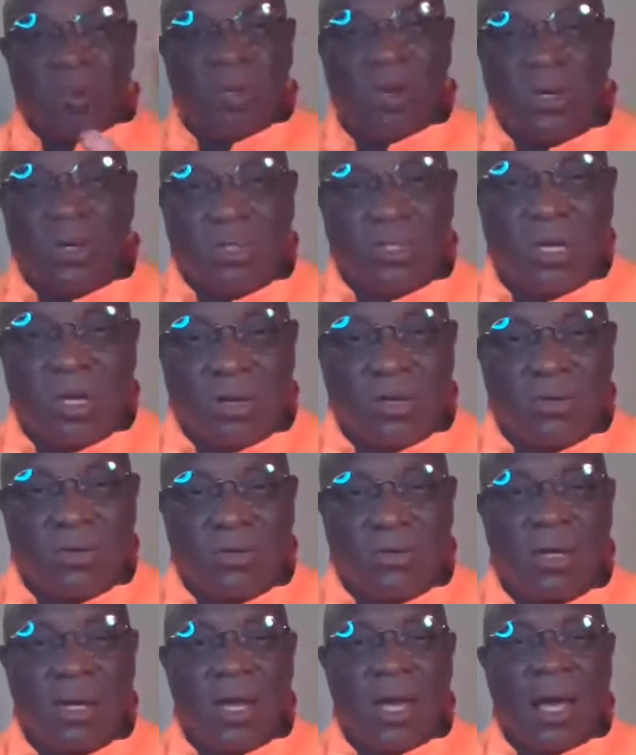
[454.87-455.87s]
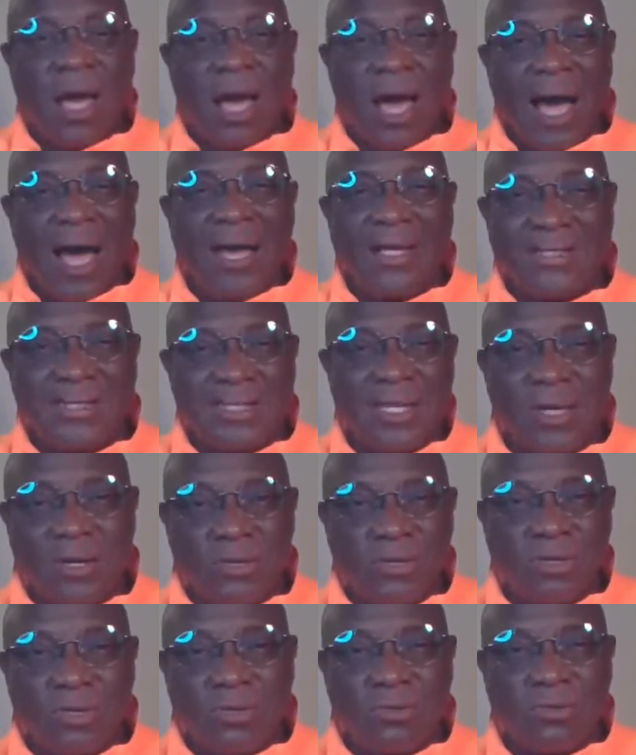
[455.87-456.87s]
war zone, I
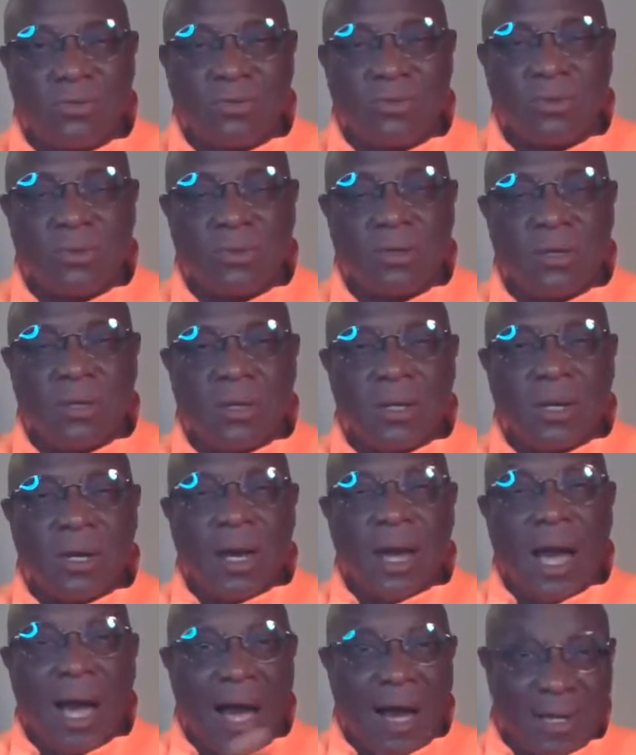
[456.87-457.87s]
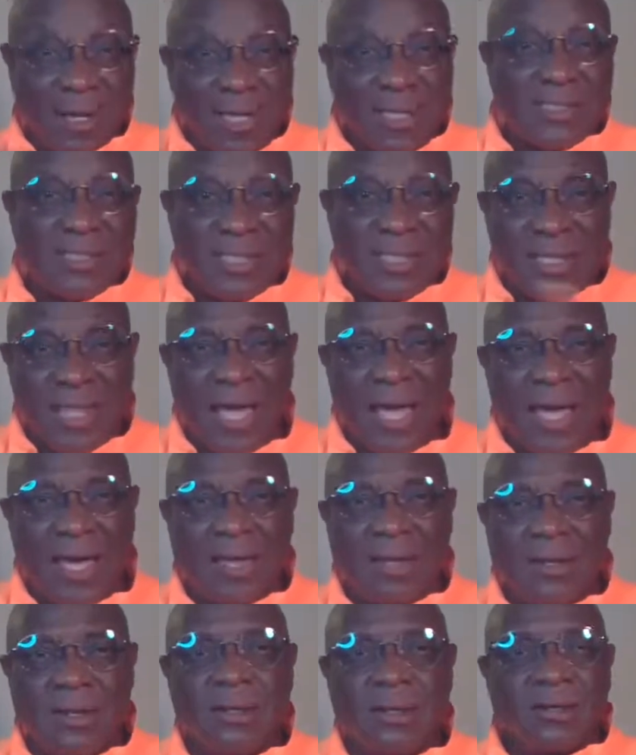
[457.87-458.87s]
tell you, I'll get to
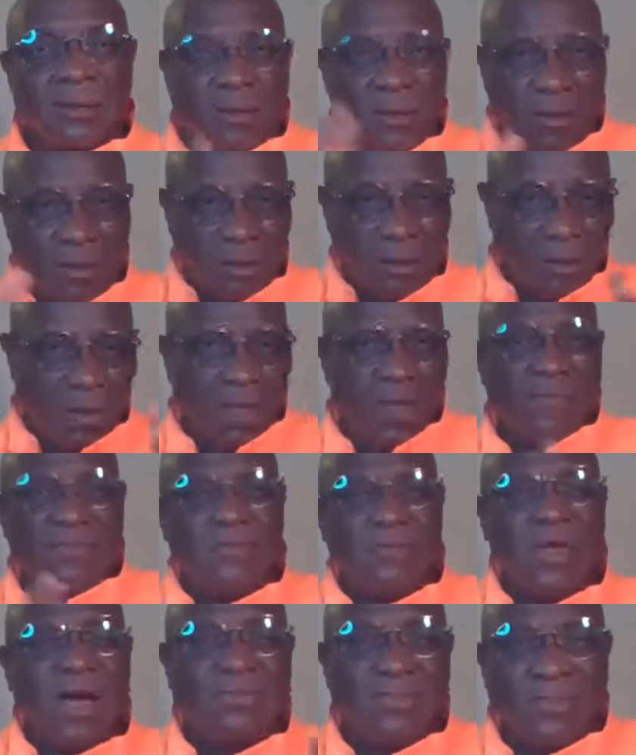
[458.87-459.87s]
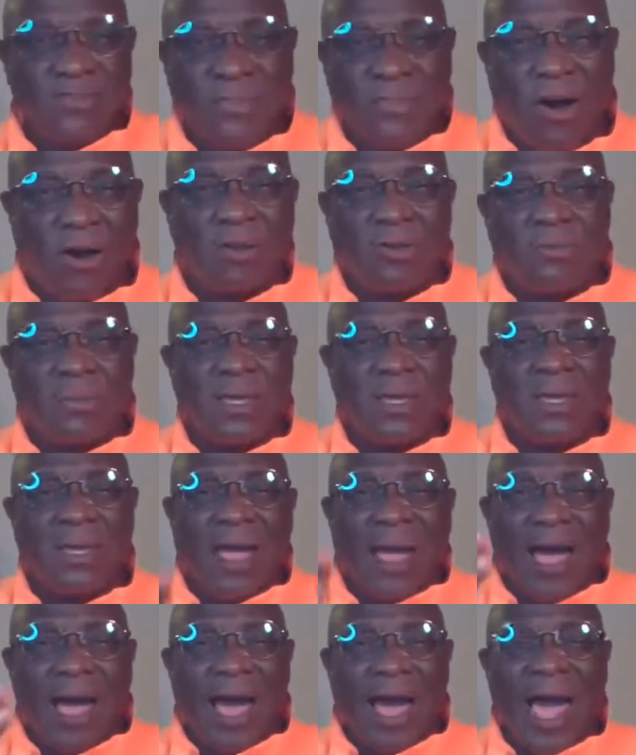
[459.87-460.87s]
that if you have to follow me.
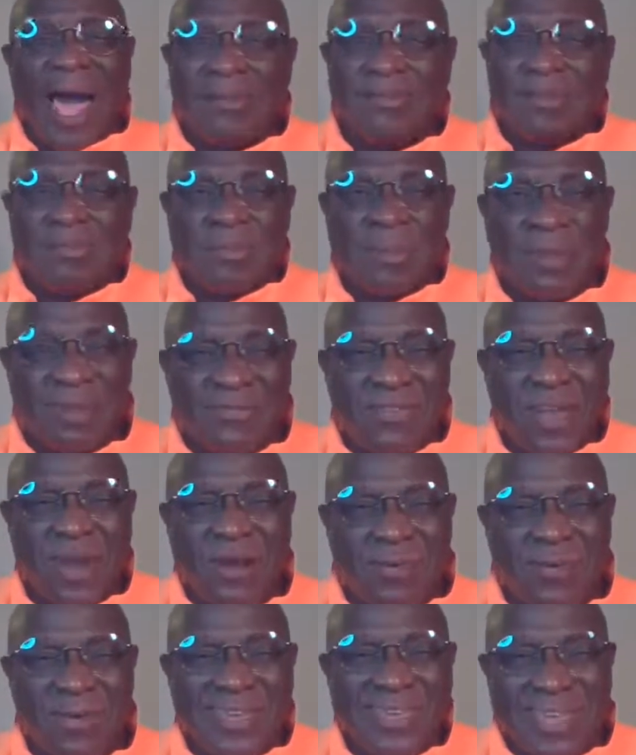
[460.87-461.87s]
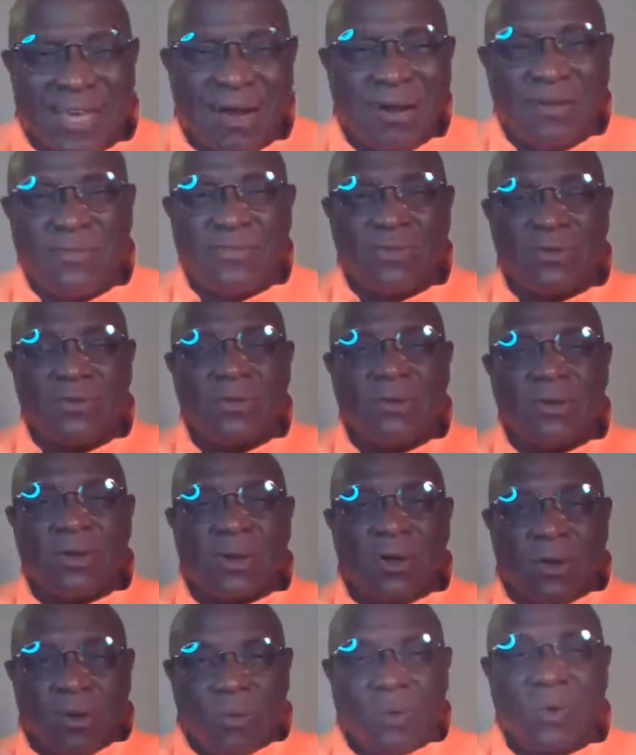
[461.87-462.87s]
I have to be very careful
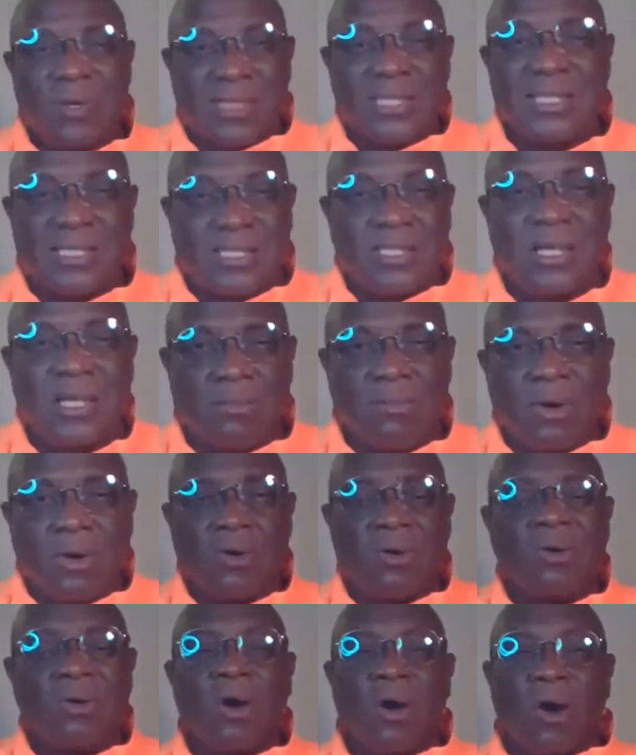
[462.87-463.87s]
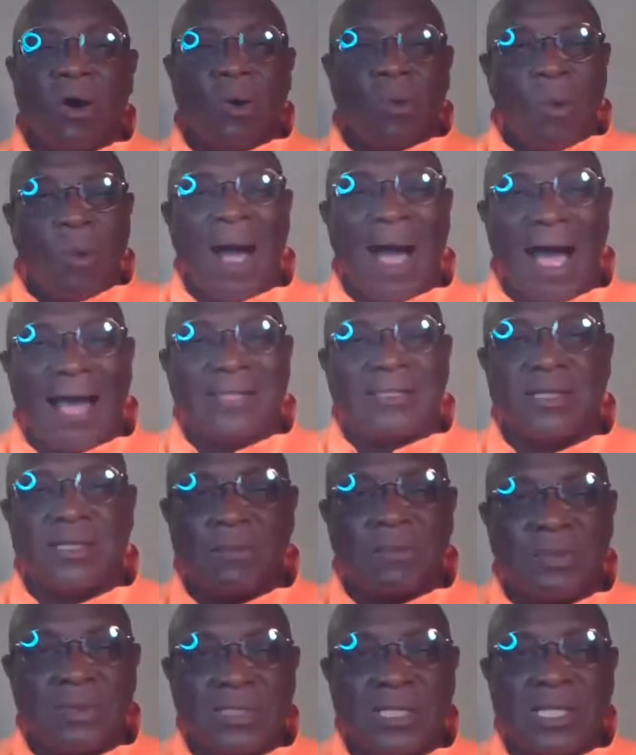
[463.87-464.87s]
with this demo. Why I
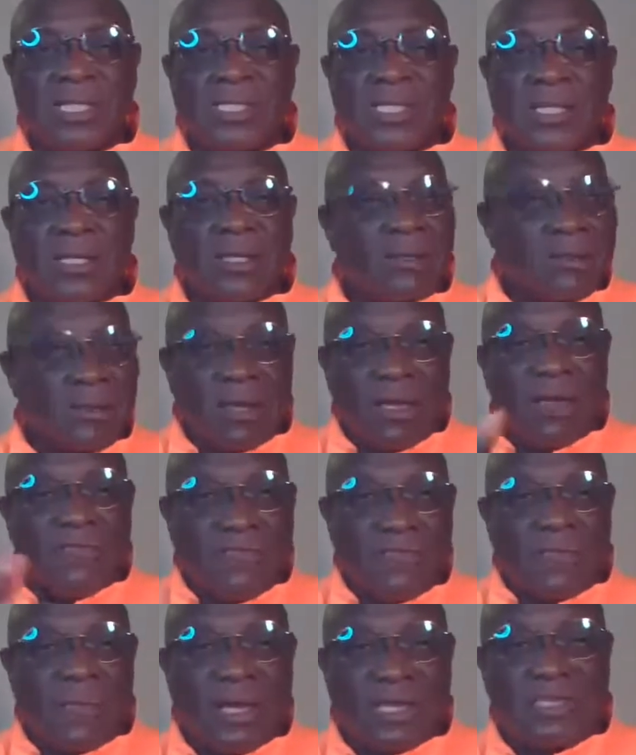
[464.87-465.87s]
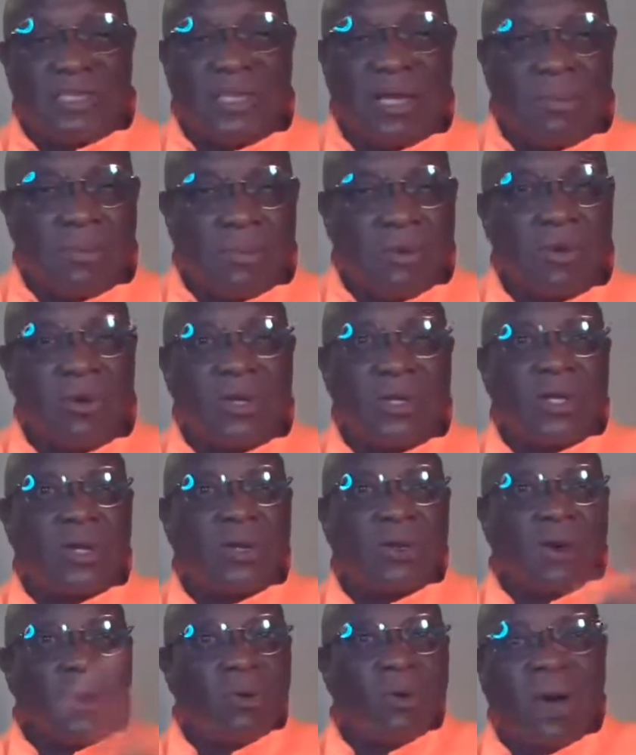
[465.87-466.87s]
didn't put this information up
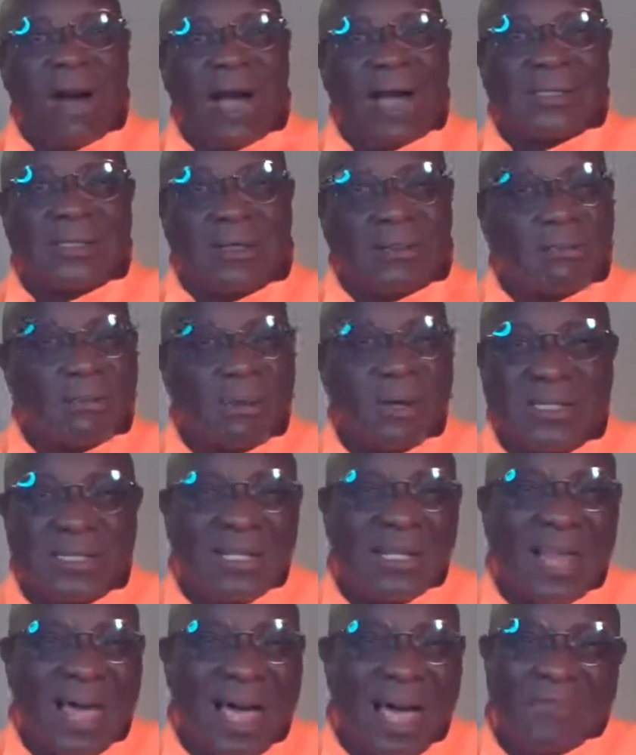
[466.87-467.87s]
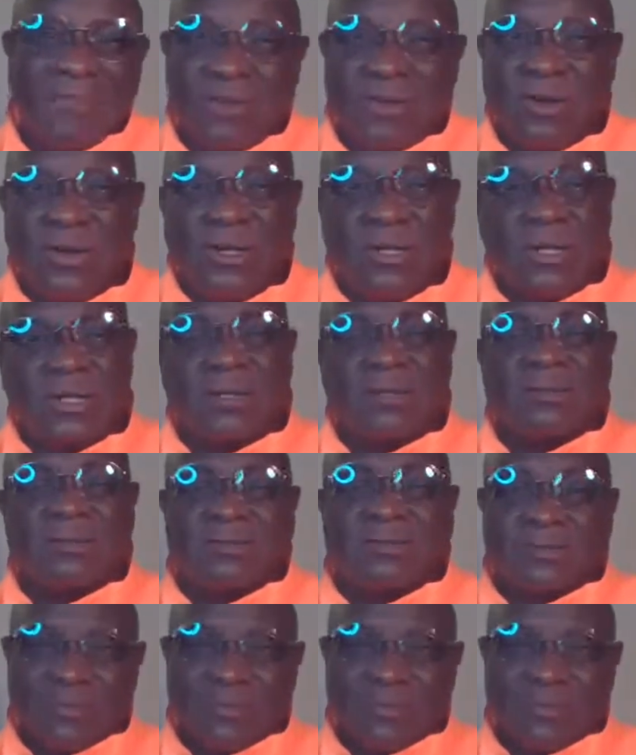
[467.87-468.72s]
earlier or why I didn't bust it live earlier.